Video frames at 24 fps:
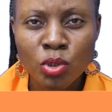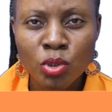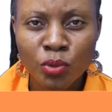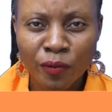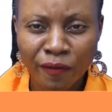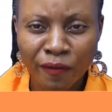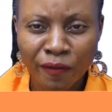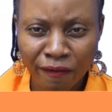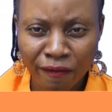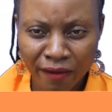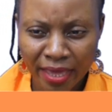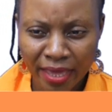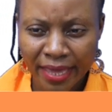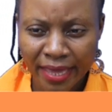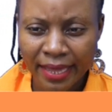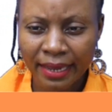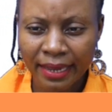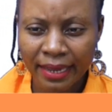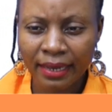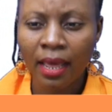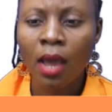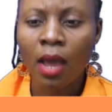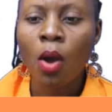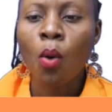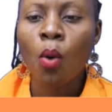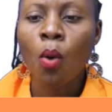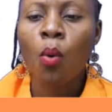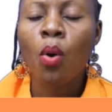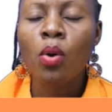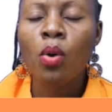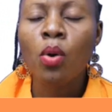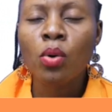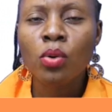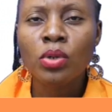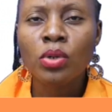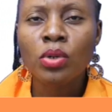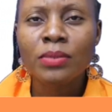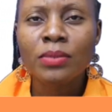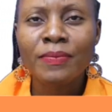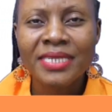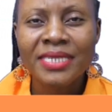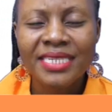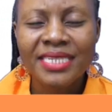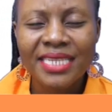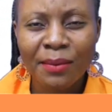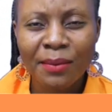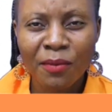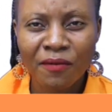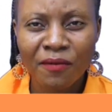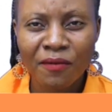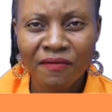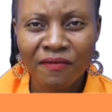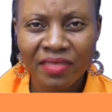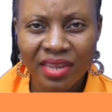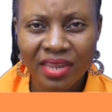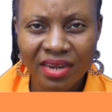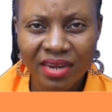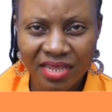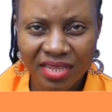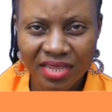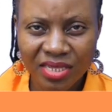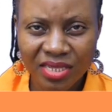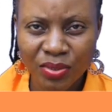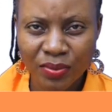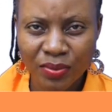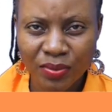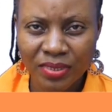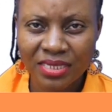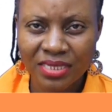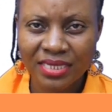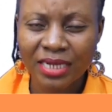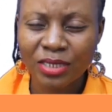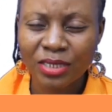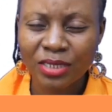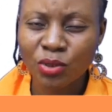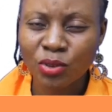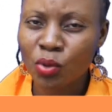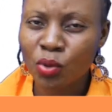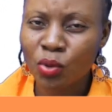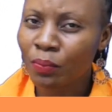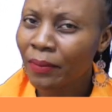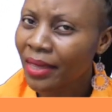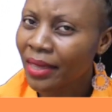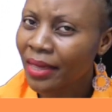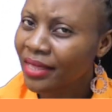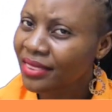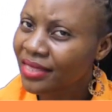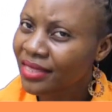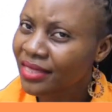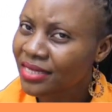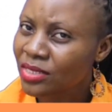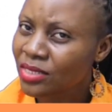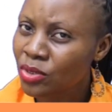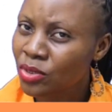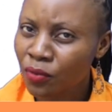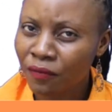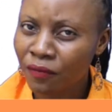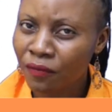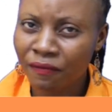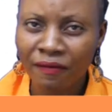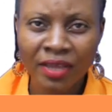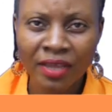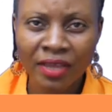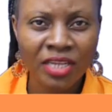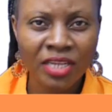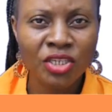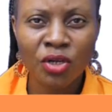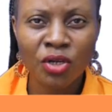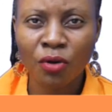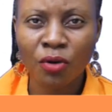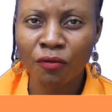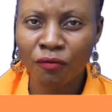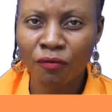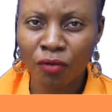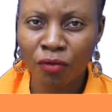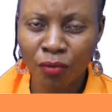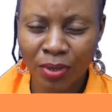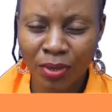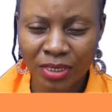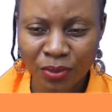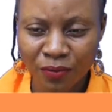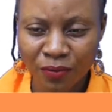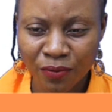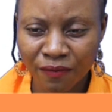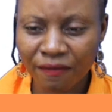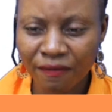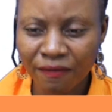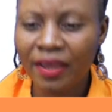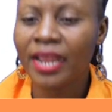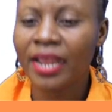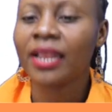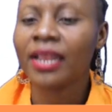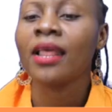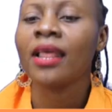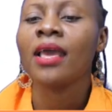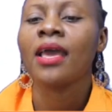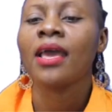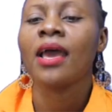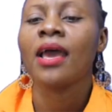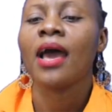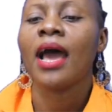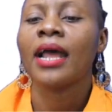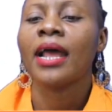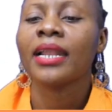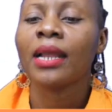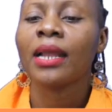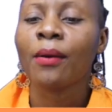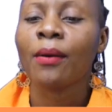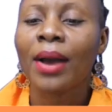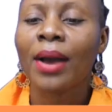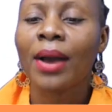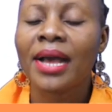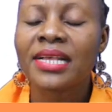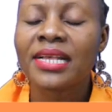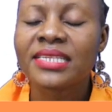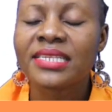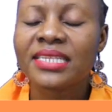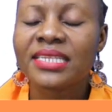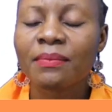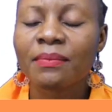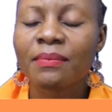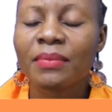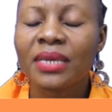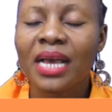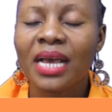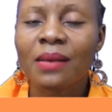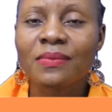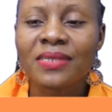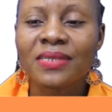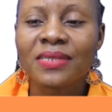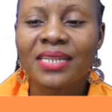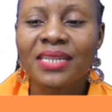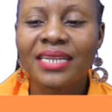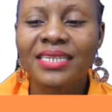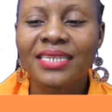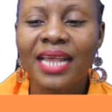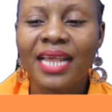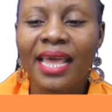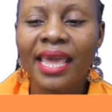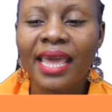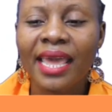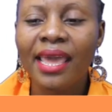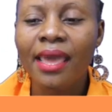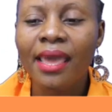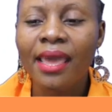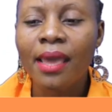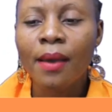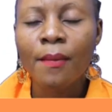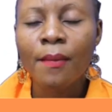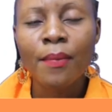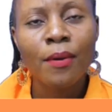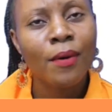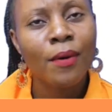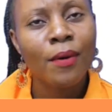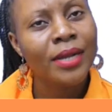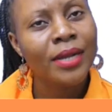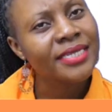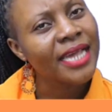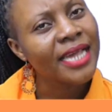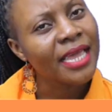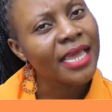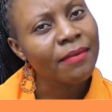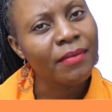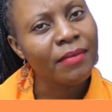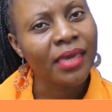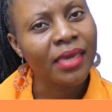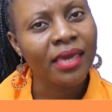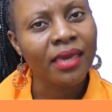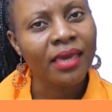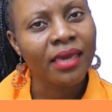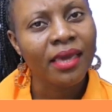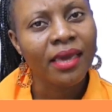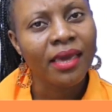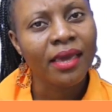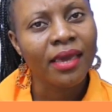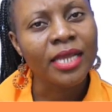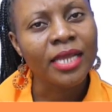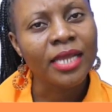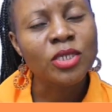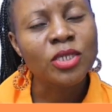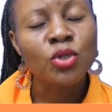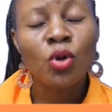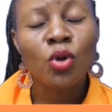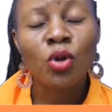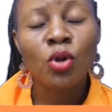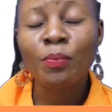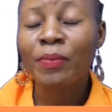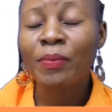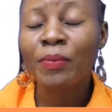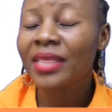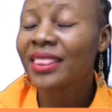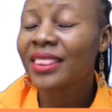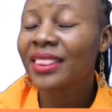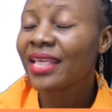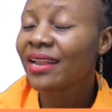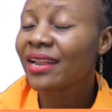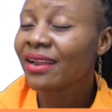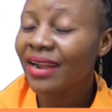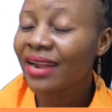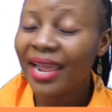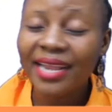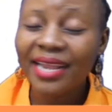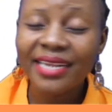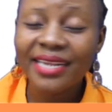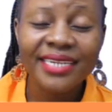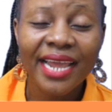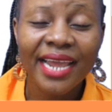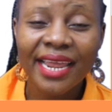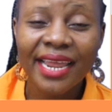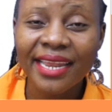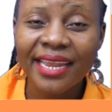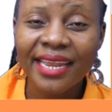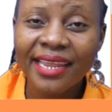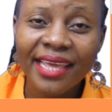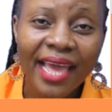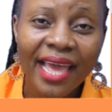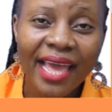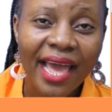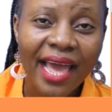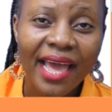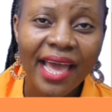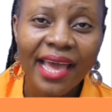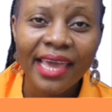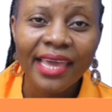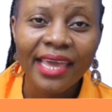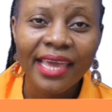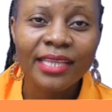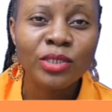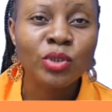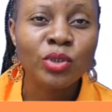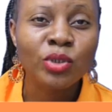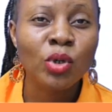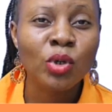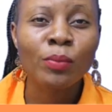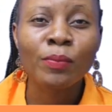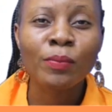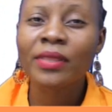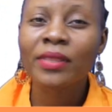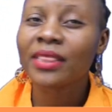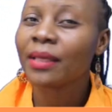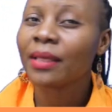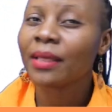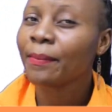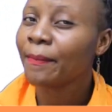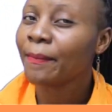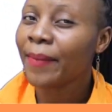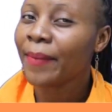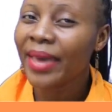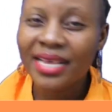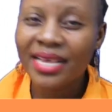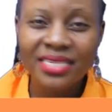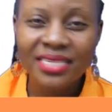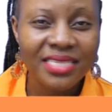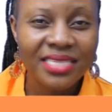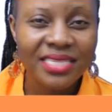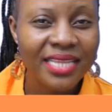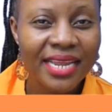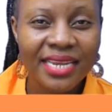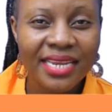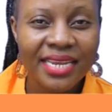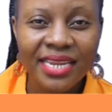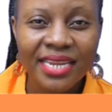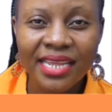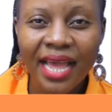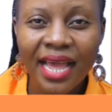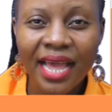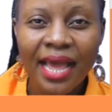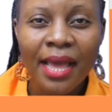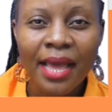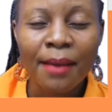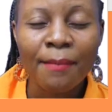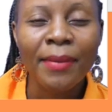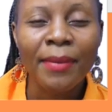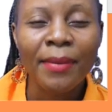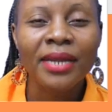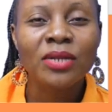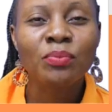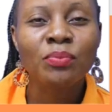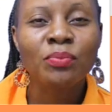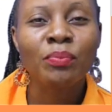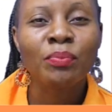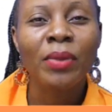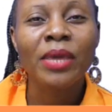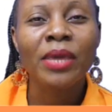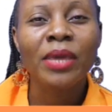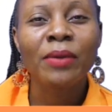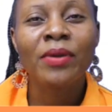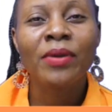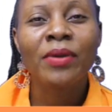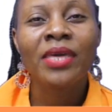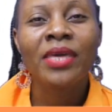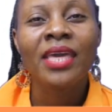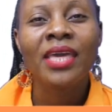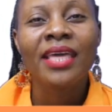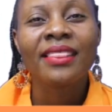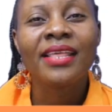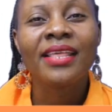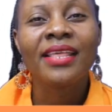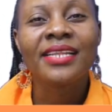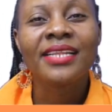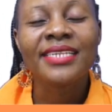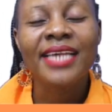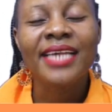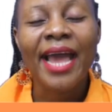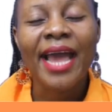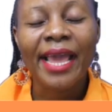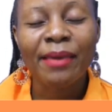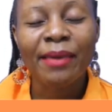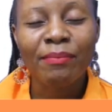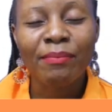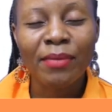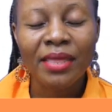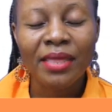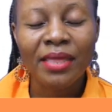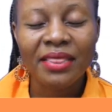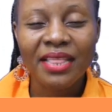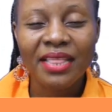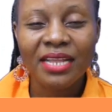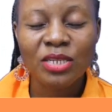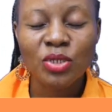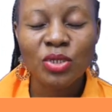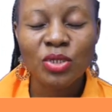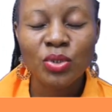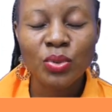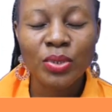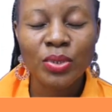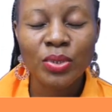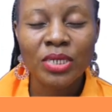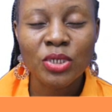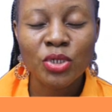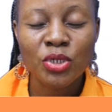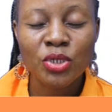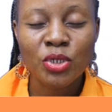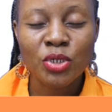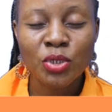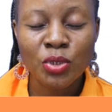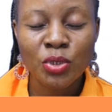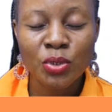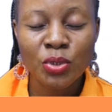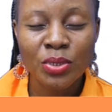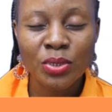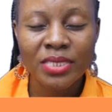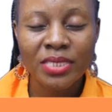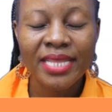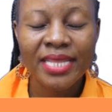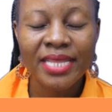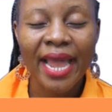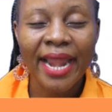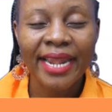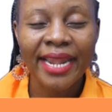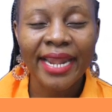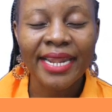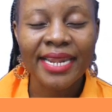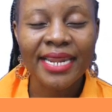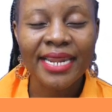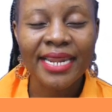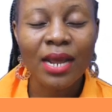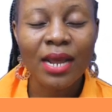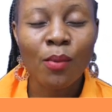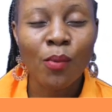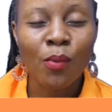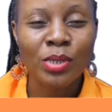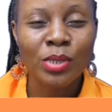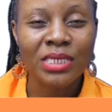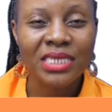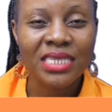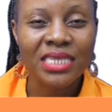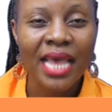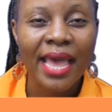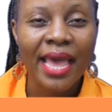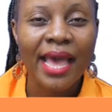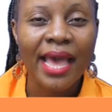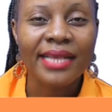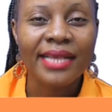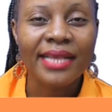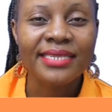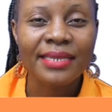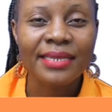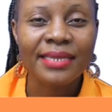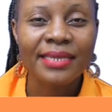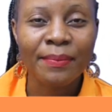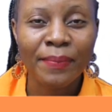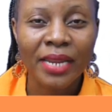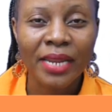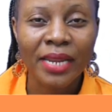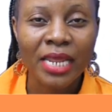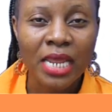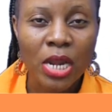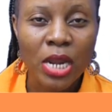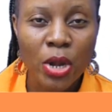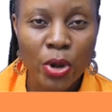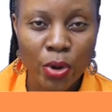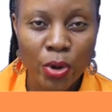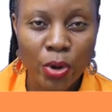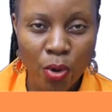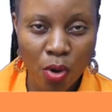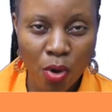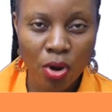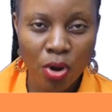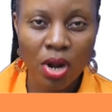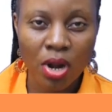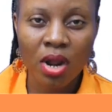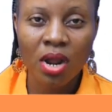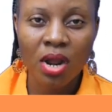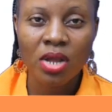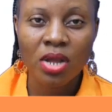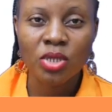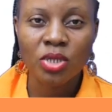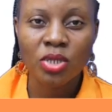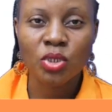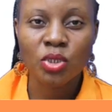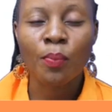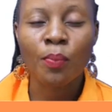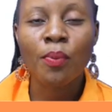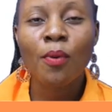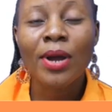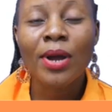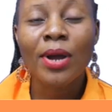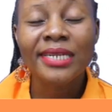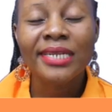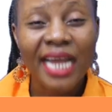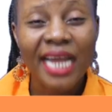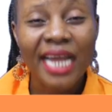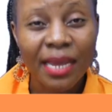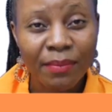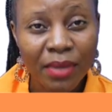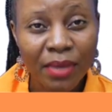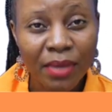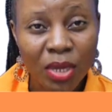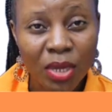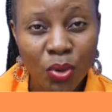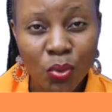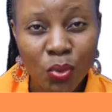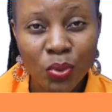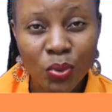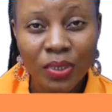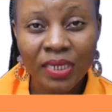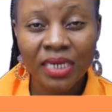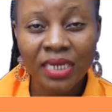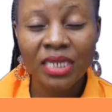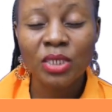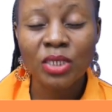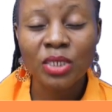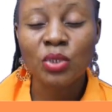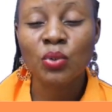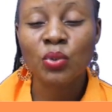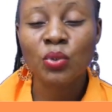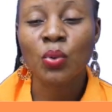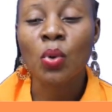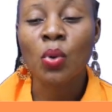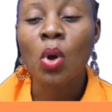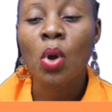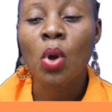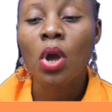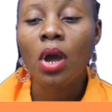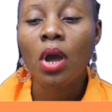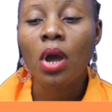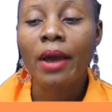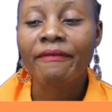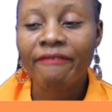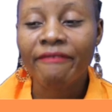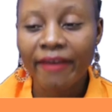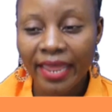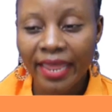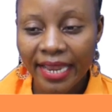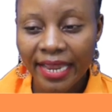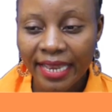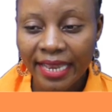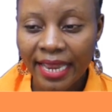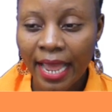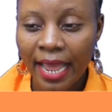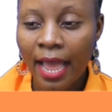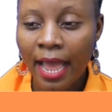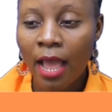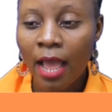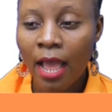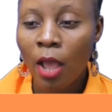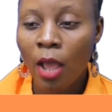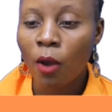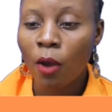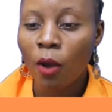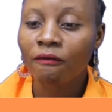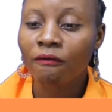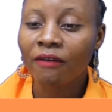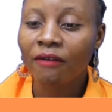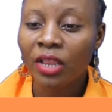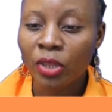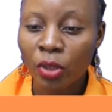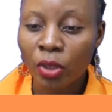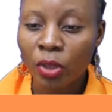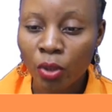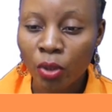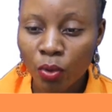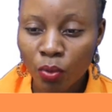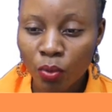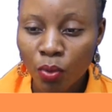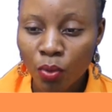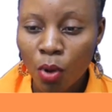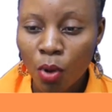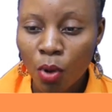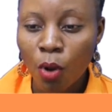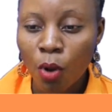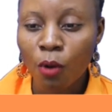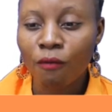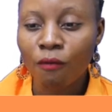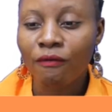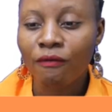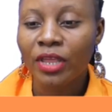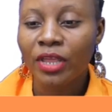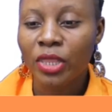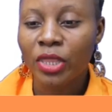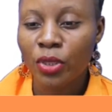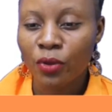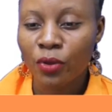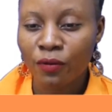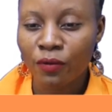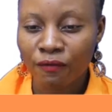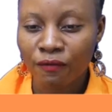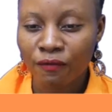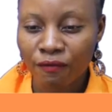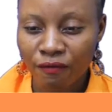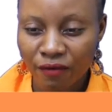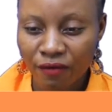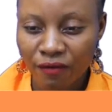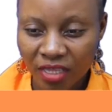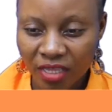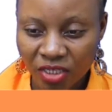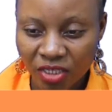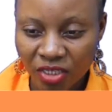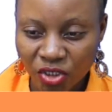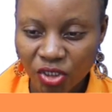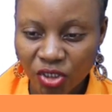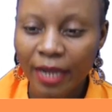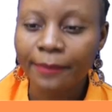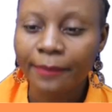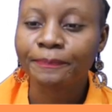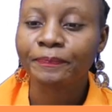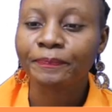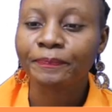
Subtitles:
to fail. What could be some of the reasons that could make this new venture of yours to fail? And our answer becomes letter A, poor timing. It could be the right idea, it could be the best idea, but maybe the timing that you introduced the idea was simply wrong. So poor timing could lead to failure of a new venture.